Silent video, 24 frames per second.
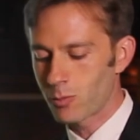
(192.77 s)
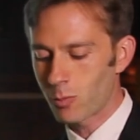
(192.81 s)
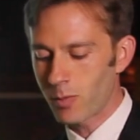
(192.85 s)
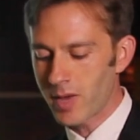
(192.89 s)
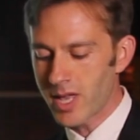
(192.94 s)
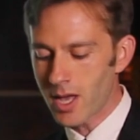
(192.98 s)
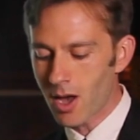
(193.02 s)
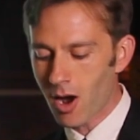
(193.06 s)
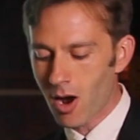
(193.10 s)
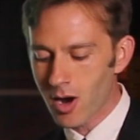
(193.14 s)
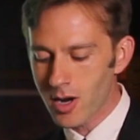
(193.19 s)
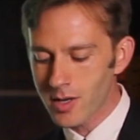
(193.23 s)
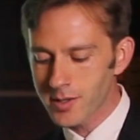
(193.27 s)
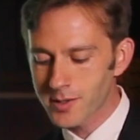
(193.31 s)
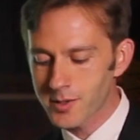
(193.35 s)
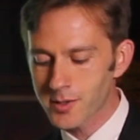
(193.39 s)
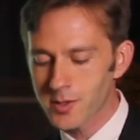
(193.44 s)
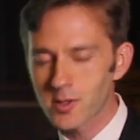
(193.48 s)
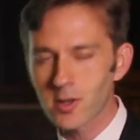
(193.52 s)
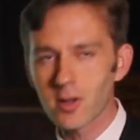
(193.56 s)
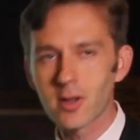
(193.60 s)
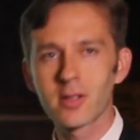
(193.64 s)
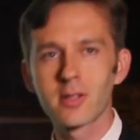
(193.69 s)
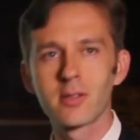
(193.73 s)
And we
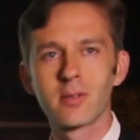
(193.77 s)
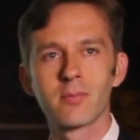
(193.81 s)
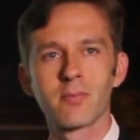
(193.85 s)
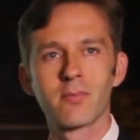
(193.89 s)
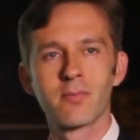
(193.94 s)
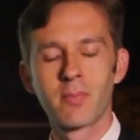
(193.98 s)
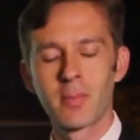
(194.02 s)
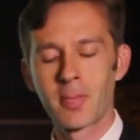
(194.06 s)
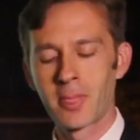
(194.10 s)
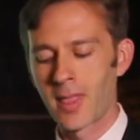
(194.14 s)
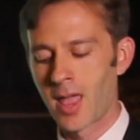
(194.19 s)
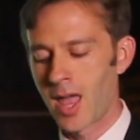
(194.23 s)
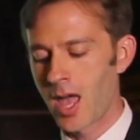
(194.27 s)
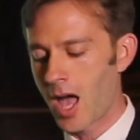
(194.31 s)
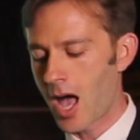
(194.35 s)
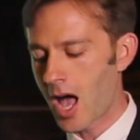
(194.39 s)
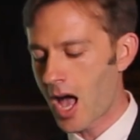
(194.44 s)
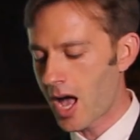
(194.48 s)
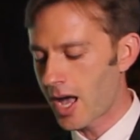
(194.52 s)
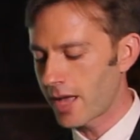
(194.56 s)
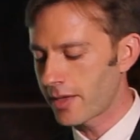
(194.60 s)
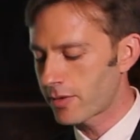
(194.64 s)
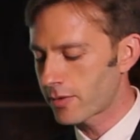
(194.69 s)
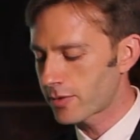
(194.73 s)
are certain
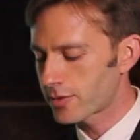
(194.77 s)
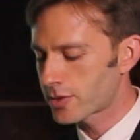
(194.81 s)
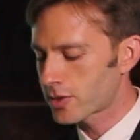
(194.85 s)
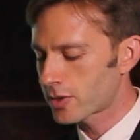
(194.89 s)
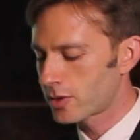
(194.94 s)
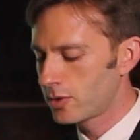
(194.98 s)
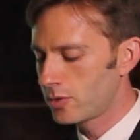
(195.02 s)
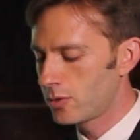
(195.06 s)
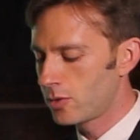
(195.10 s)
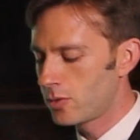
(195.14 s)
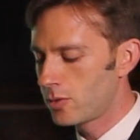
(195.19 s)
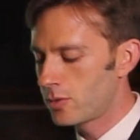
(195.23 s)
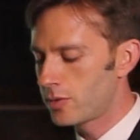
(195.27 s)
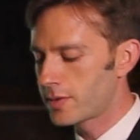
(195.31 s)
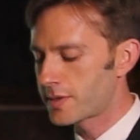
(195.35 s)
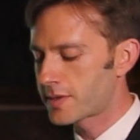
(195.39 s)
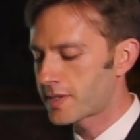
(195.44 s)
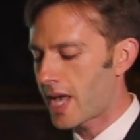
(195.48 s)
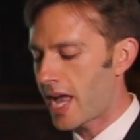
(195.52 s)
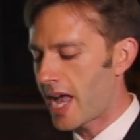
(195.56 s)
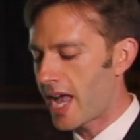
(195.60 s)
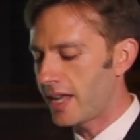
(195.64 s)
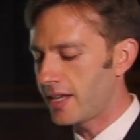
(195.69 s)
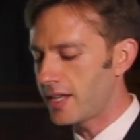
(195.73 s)
either to
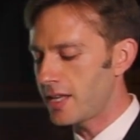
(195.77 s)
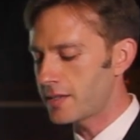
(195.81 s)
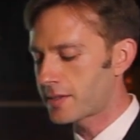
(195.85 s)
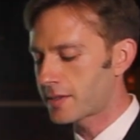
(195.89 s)
lose